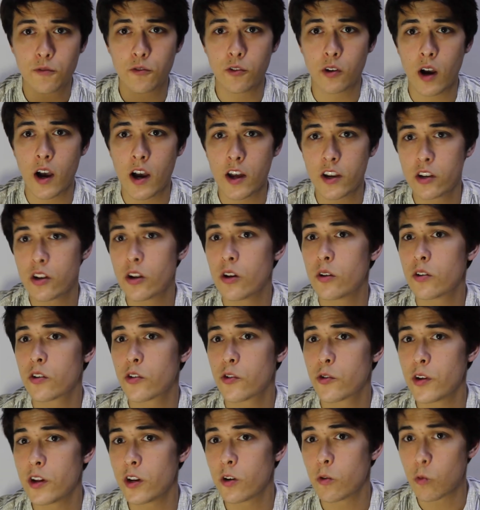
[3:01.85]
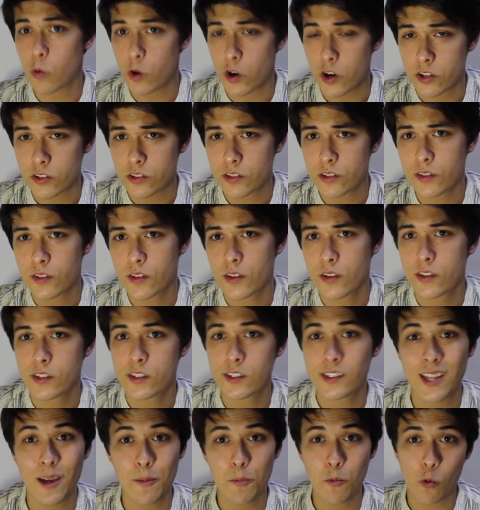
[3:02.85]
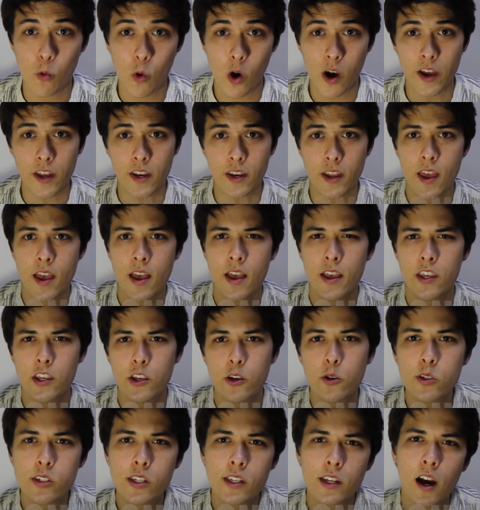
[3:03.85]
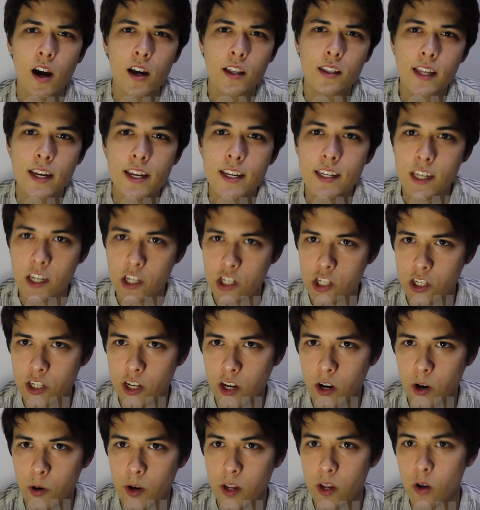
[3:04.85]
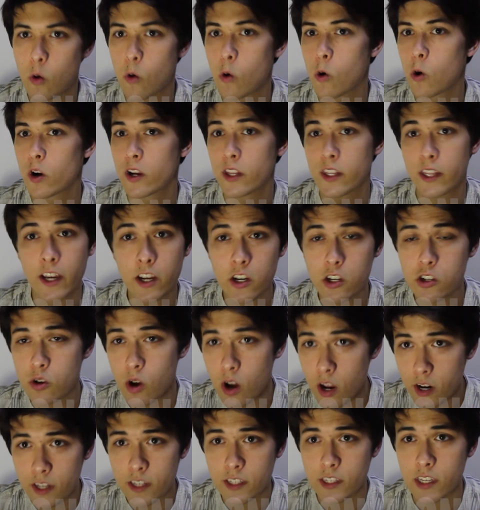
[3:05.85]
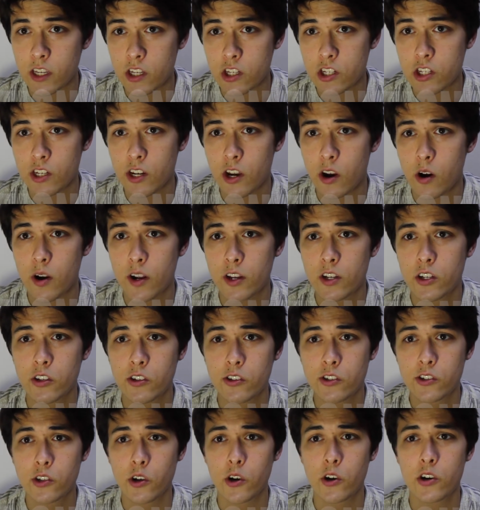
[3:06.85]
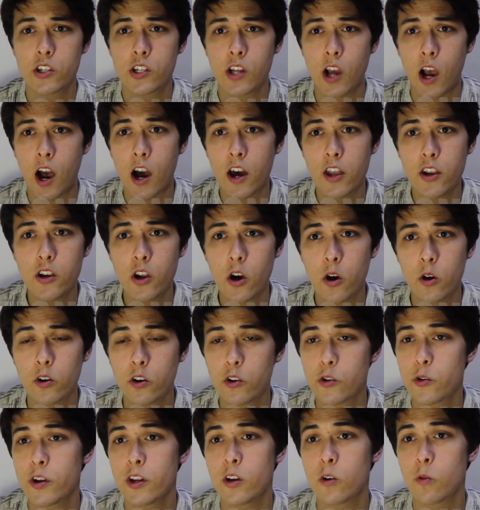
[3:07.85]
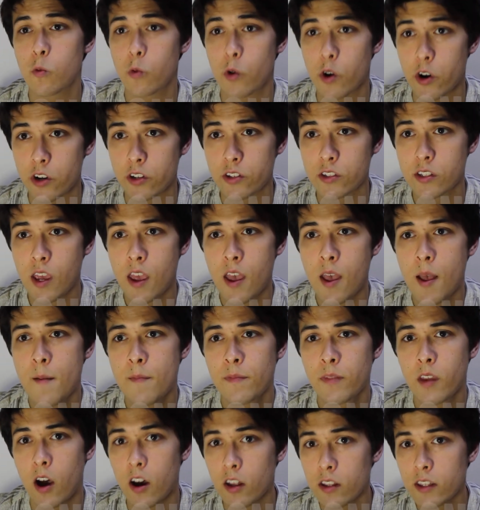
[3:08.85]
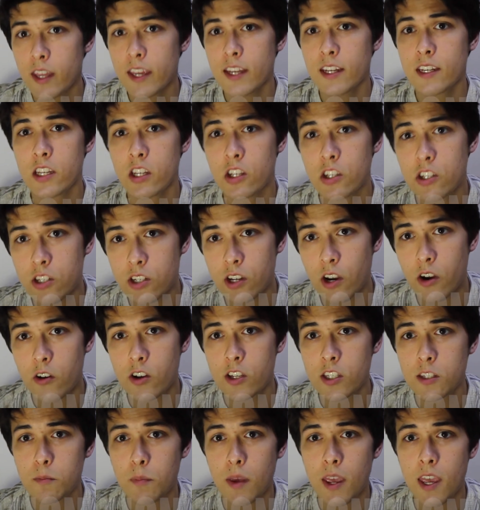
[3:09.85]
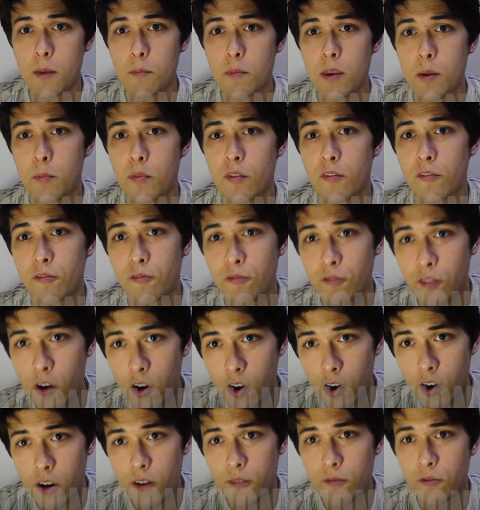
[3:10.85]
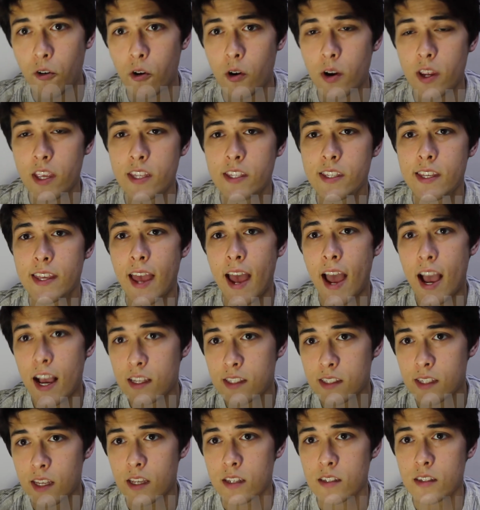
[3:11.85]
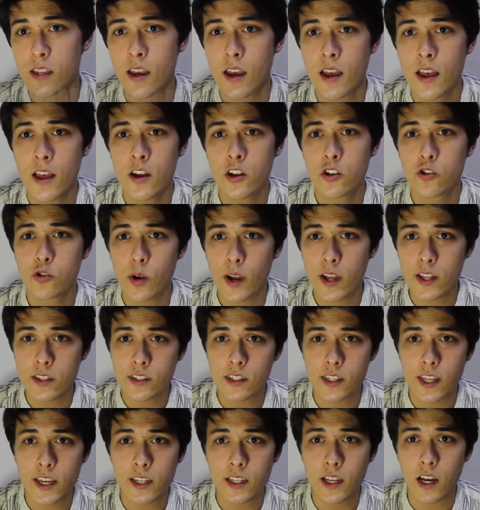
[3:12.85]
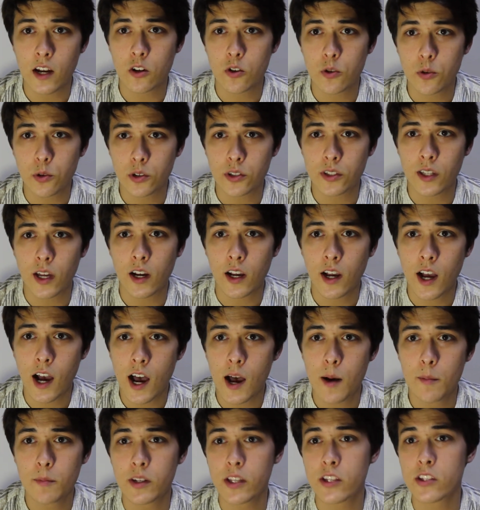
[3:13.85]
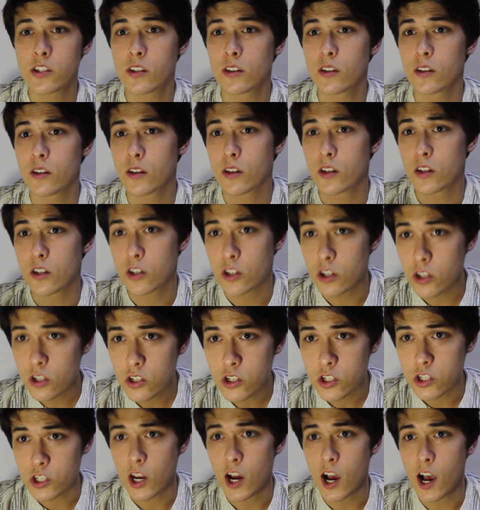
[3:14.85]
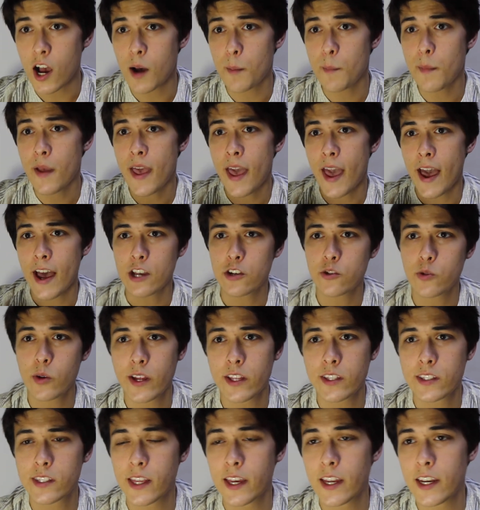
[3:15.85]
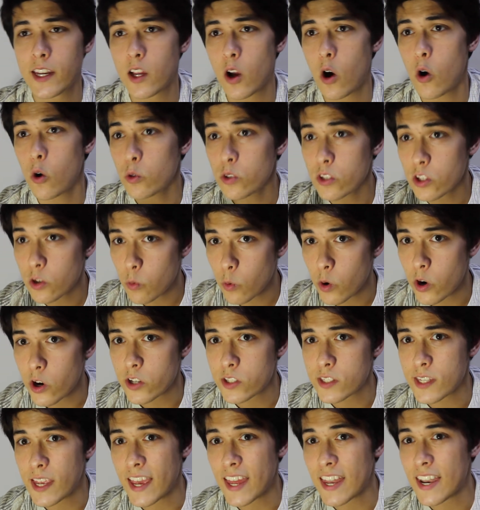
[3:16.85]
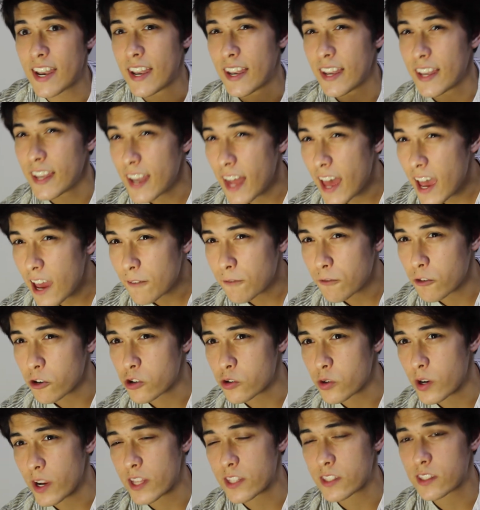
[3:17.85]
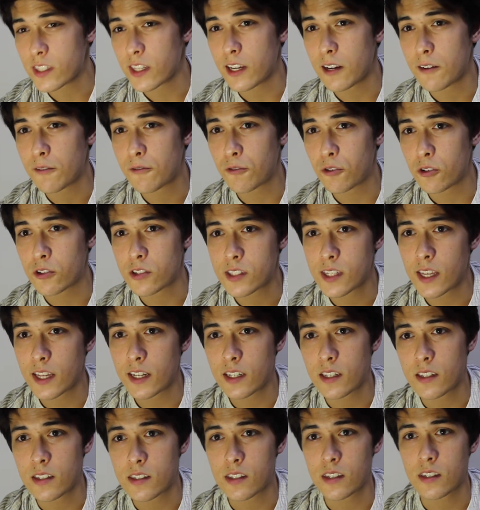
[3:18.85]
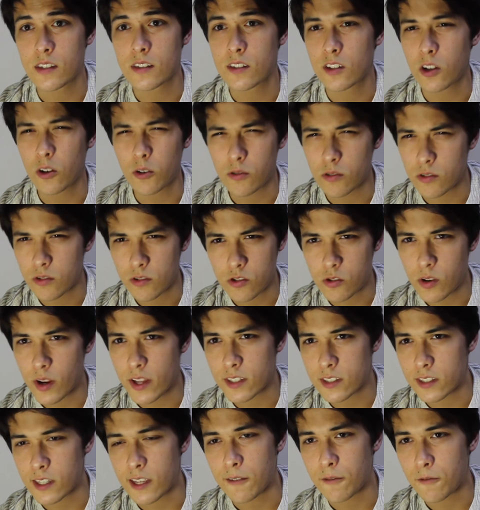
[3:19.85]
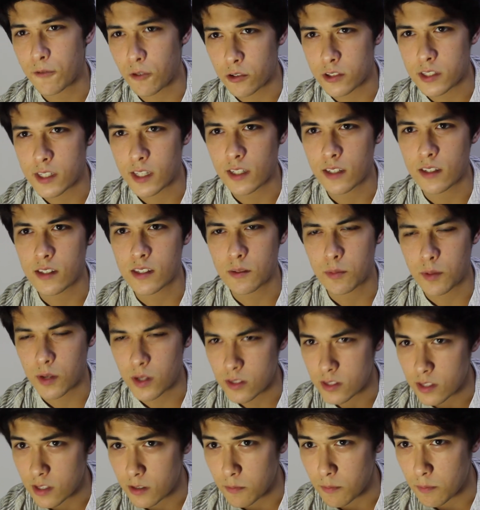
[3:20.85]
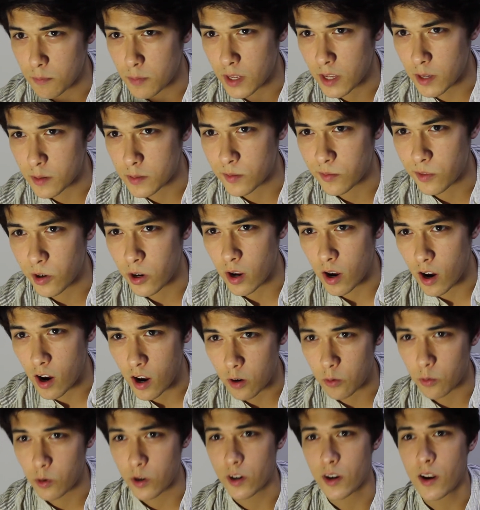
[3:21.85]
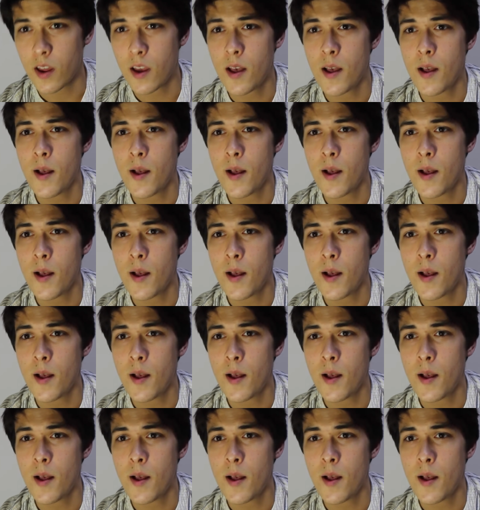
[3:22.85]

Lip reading: for unknown Korean words. Step 1. Use an online dictionary or electronic dictionary to search unknown Korean words. Online dictionaries may be preferred for easy access. Translate.google.com does a good job at translating only words and not for translating full sentences. Don't translate full sentence because it becomes very awkward.